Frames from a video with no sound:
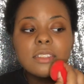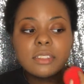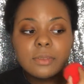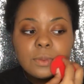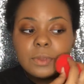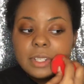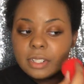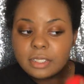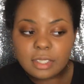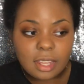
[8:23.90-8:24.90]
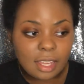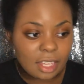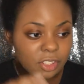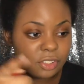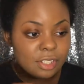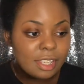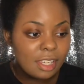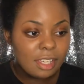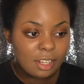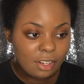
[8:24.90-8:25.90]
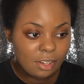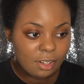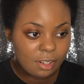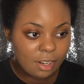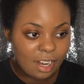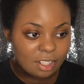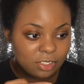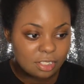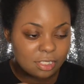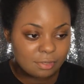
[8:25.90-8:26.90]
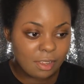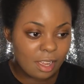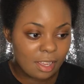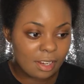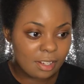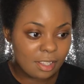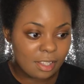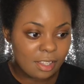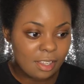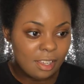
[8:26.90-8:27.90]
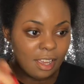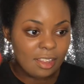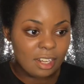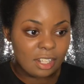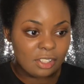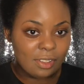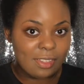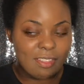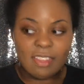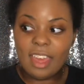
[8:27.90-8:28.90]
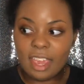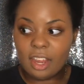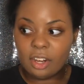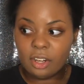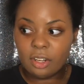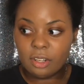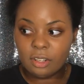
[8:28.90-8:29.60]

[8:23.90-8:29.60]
It's the weirdest thing. I look here and it looks fine, and then I look there